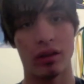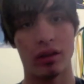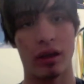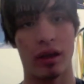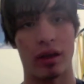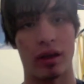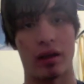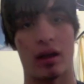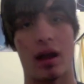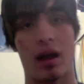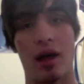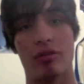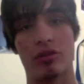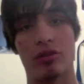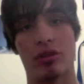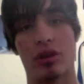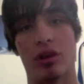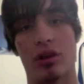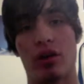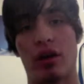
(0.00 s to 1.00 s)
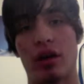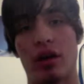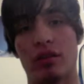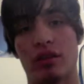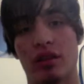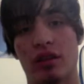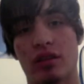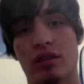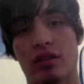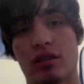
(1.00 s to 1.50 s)
Like after the '09
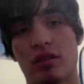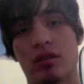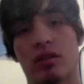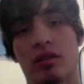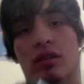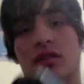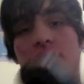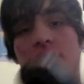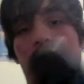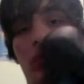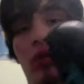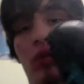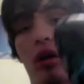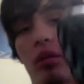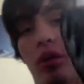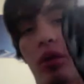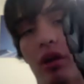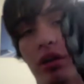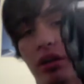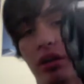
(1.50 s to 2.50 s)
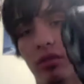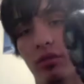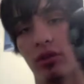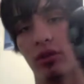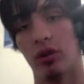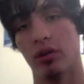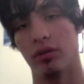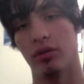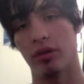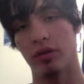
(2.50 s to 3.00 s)
season in the summer, I bought these
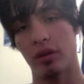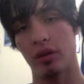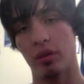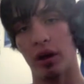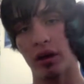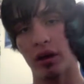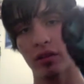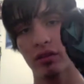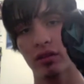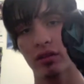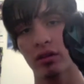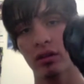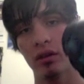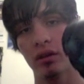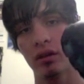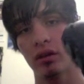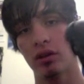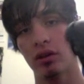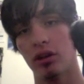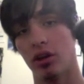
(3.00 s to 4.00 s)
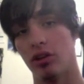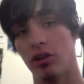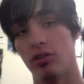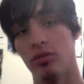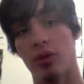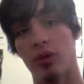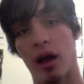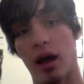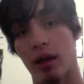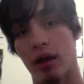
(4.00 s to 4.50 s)
for $50, and
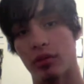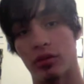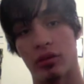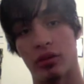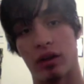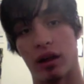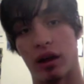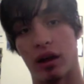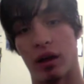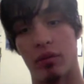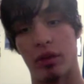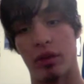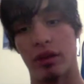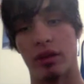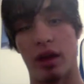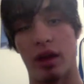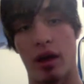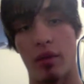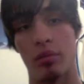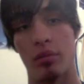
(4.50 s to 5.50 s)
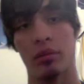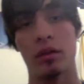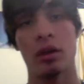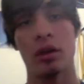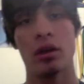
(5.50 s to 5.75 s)
you absolutely cannot beat that.